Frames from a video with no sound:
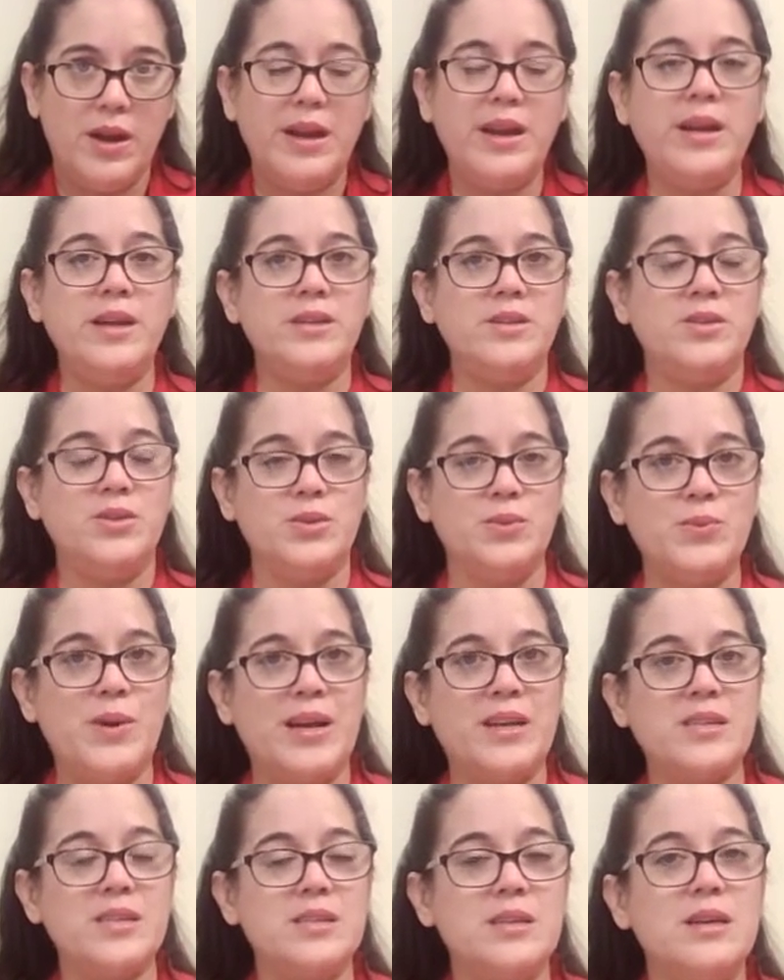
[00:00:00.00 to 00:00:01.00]
It
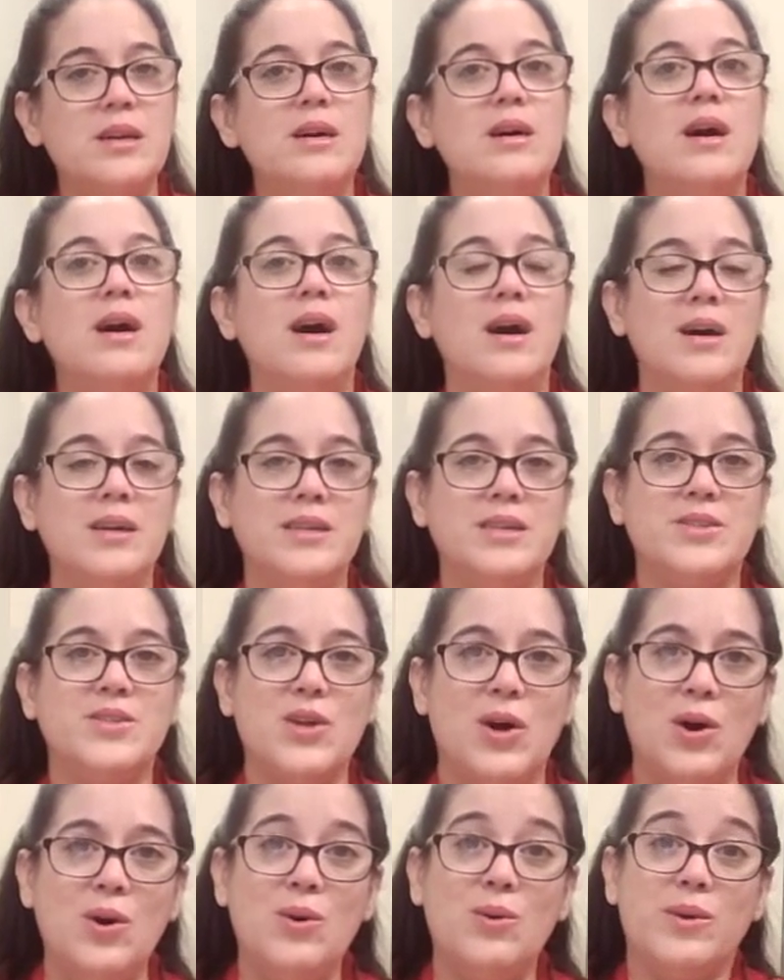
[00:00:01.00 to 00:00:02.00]
directs on its
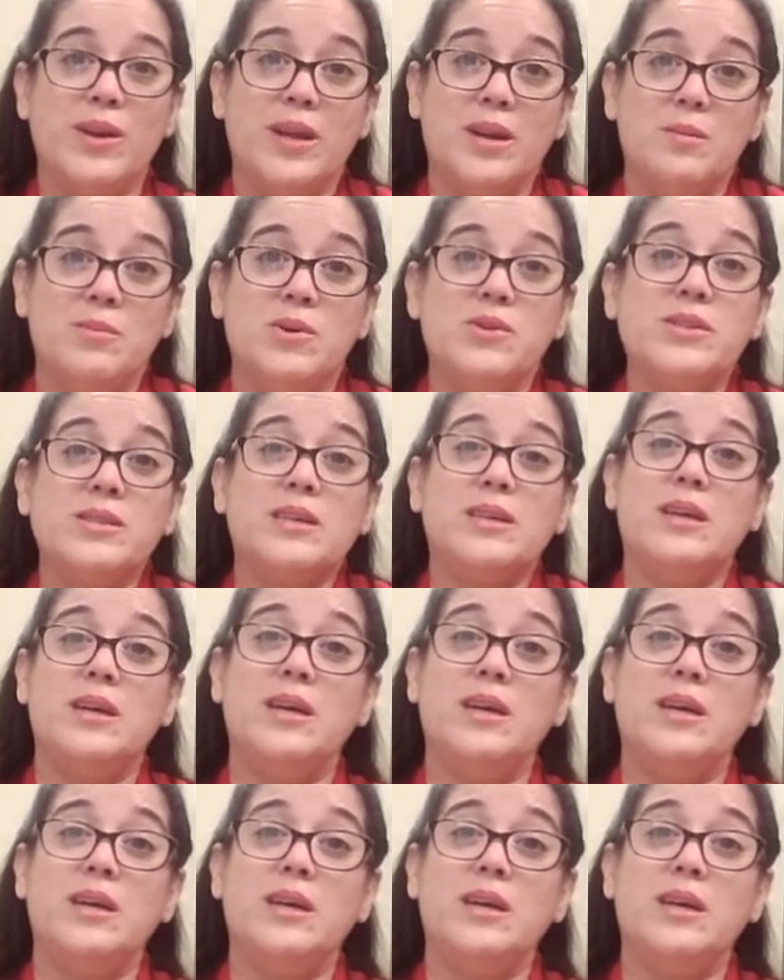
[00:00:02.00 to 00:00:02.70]
own in a mostly